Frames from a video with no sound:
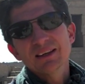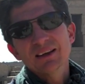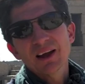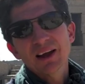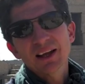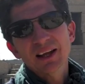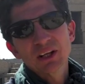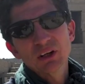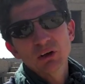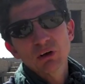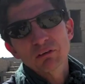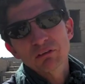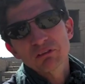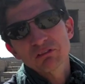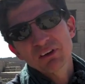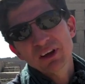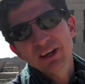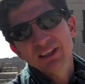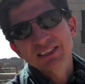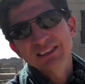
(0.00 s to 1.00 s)

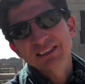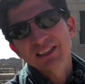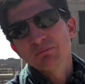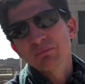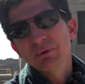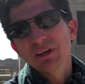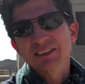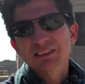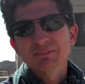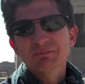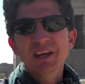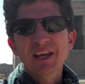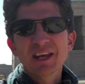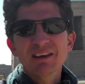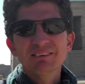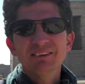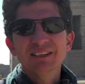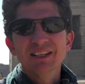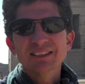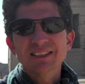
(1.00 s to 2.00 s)
iconography and the symbolism here
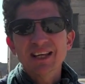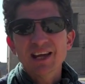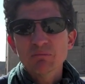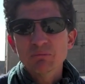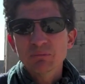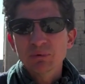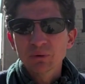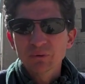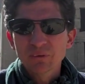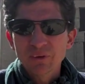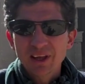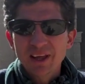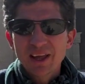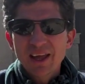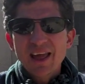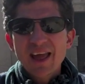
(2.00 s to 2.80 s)
in the temple that